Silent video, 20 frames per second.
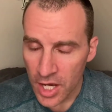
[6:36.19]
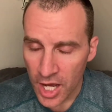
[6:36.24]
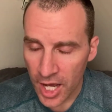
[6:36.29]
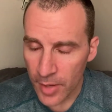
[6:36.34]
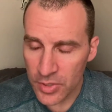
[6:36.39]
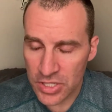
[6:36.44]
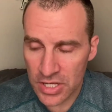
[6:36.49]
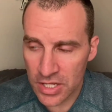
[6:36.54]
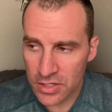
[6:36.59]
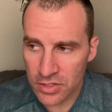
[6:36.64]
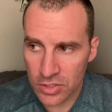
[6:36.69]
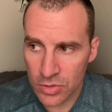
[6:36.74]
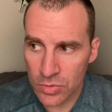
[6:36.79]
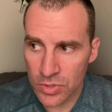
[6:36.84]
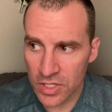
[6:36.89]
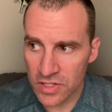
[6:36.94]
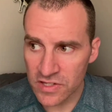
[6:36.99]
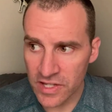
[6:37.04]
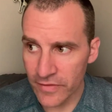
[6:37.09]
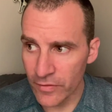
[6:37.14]
Yeah, dude
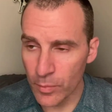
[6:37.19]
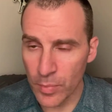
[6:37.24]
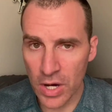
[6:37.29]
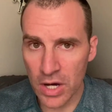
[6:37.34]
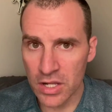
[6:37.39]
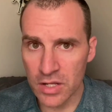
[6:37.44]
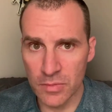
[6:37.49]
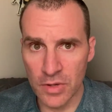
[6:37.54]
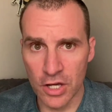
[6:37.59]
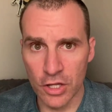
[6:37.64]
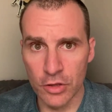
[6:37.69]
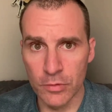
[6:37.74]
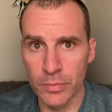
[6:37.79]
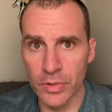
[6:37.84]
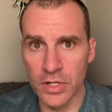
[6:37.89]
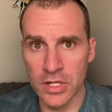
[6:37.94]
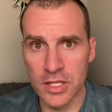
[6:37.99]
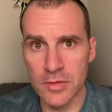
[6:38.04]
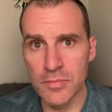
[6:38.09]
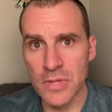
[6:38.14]
does have a potty mouth,
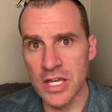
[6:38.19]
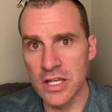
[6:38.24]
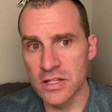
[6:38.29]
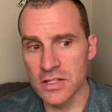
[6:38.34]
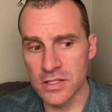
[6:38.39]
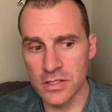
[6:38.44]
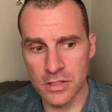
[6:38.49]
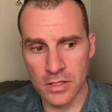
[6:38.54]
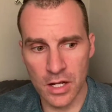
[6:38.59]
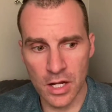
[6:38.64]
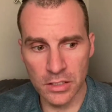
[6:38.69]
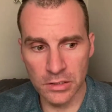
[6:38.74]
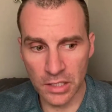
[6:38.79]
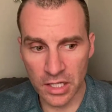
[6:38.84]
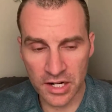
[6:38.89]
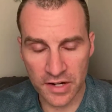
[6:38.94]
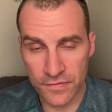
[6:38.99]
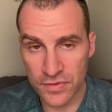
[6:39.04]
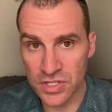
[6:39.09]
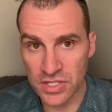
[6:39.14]
but he makes a
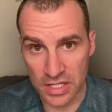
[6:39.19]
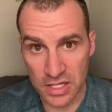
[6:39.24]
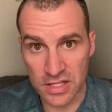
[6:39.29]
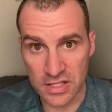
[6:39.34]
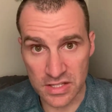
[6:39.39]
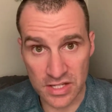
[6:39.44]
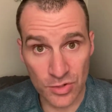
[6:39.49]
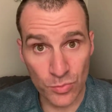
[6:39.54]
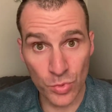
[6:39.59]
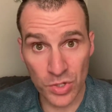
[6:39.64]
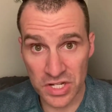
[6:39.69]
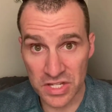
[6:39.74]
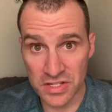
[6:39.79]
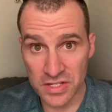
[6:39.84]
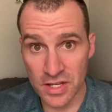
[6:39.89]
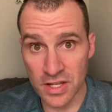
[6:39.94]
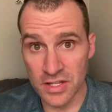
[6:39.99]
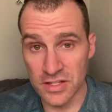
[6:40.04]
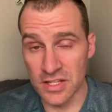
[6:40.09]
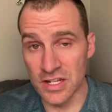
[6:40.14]
lot of sense in what he says.